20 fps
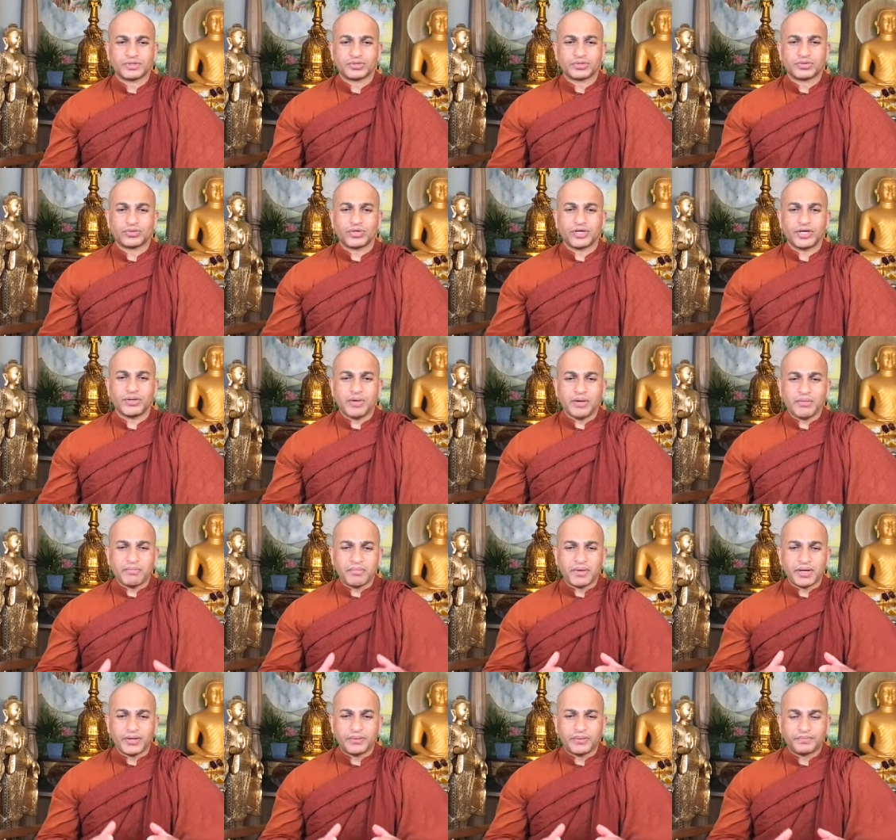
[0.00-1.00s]
So
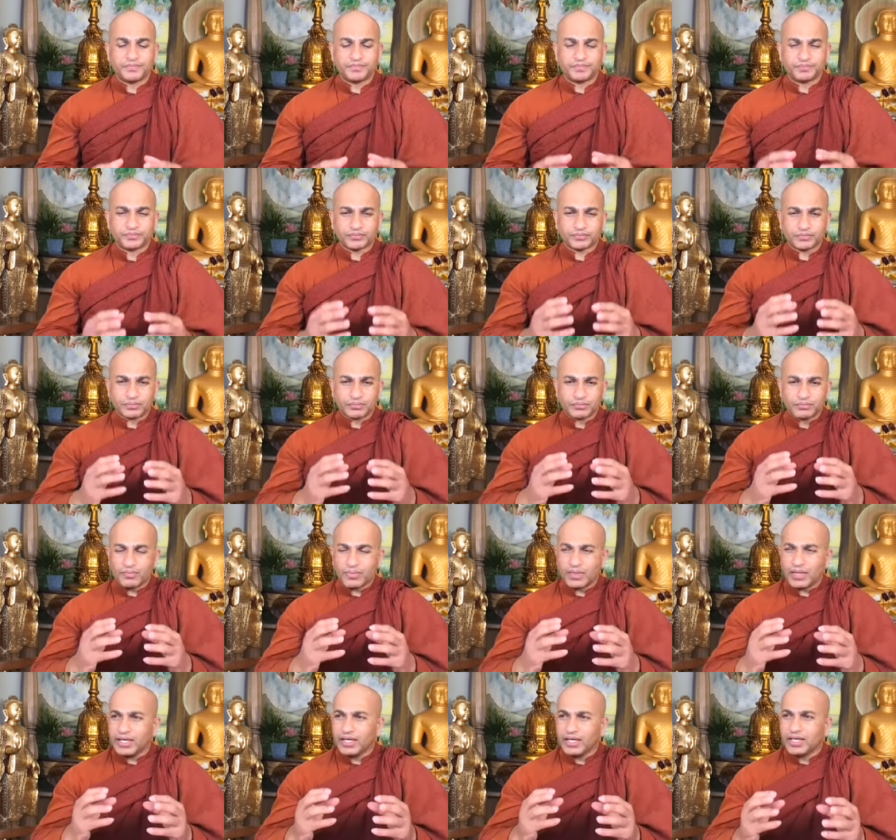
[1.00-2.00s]
remember,
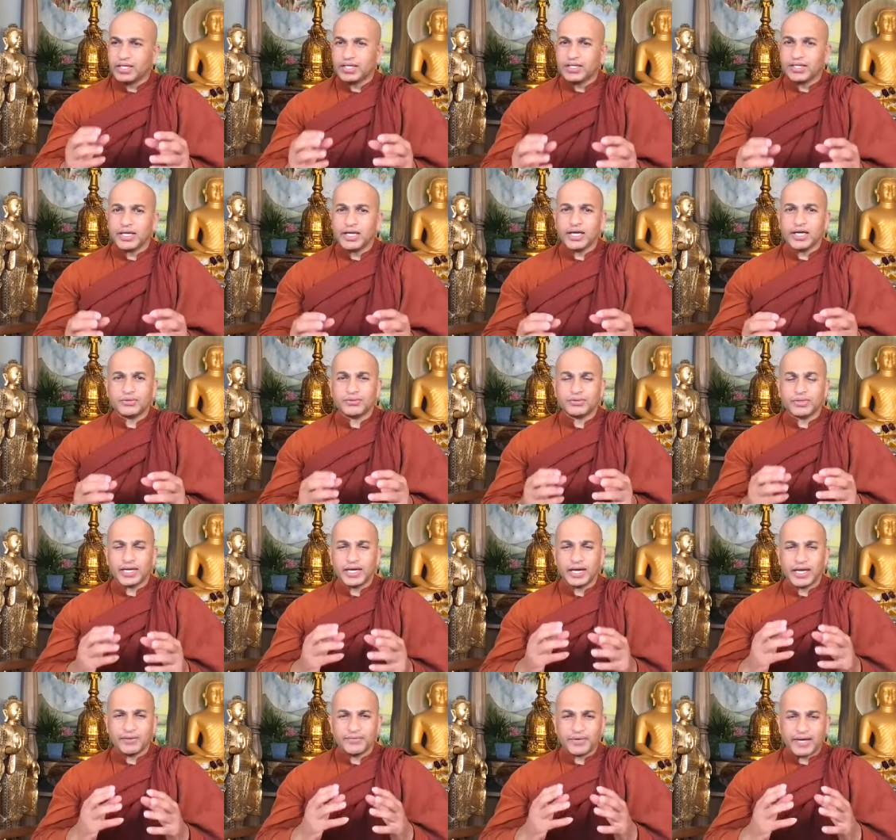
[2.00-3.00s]
in
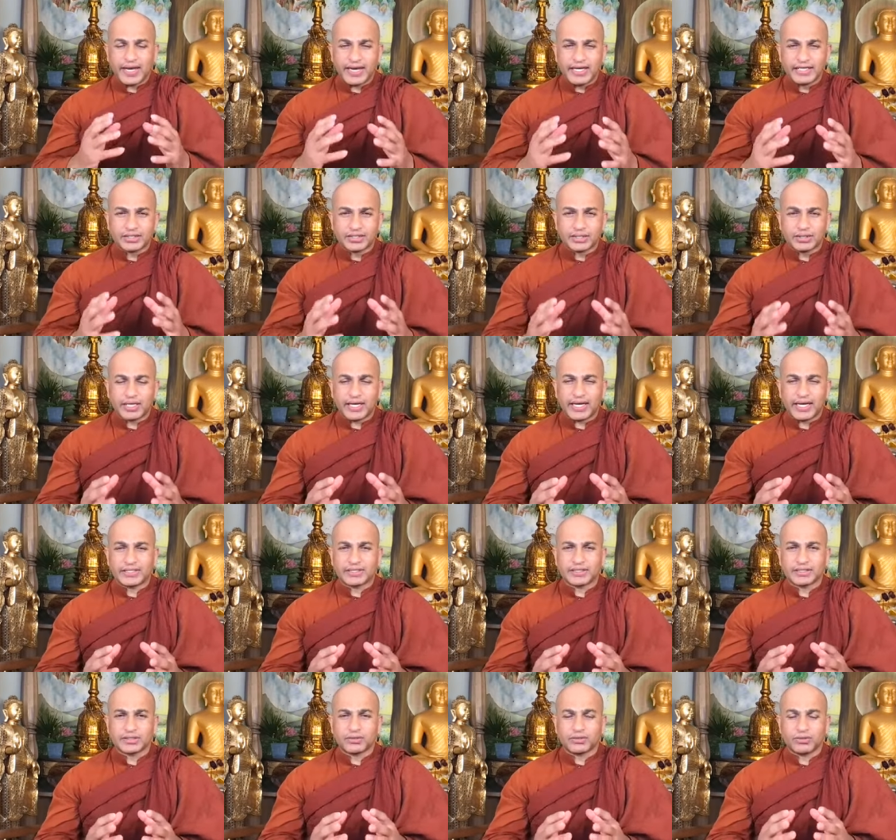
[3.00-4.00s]
day-to-day life as a
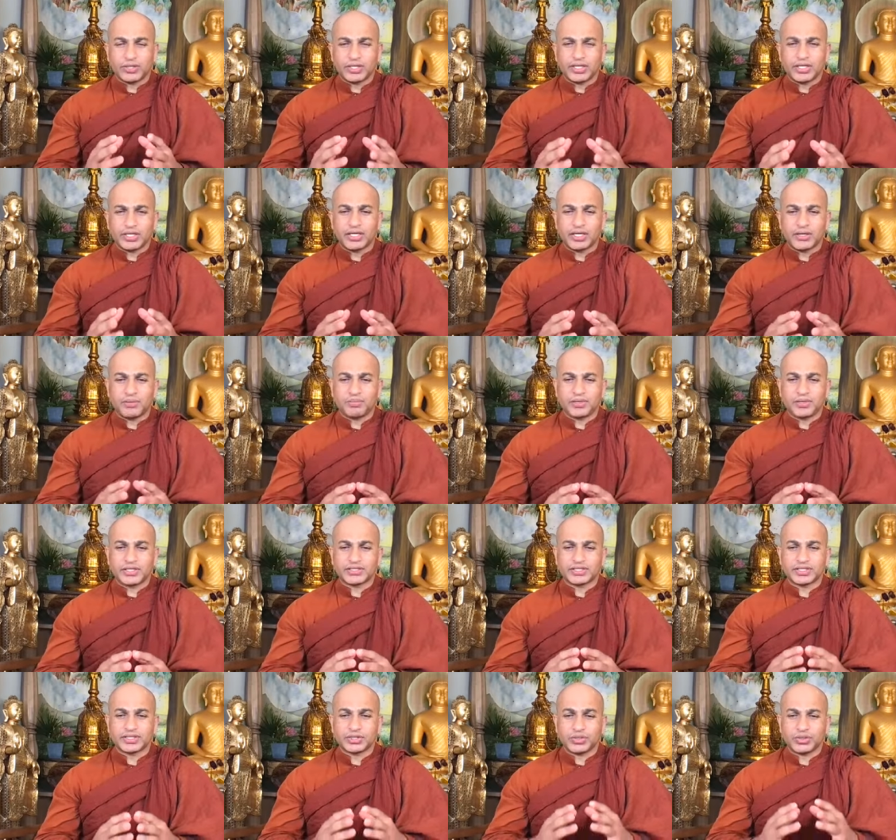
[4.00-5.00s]
as an ordinary
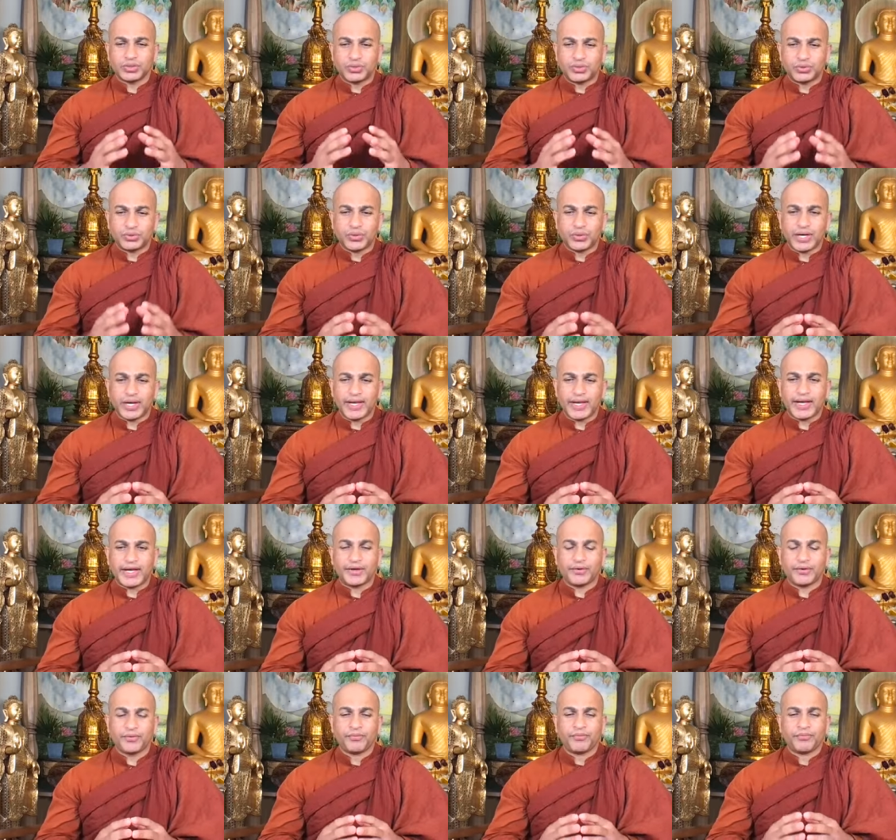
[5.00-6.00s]
person you
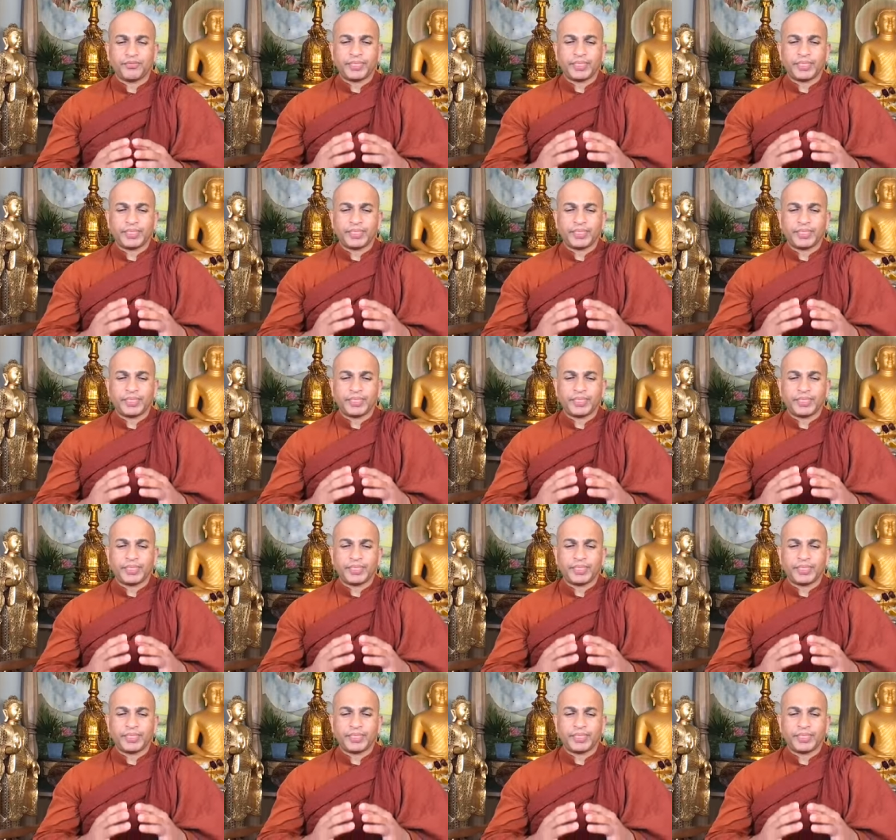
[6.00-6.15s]
have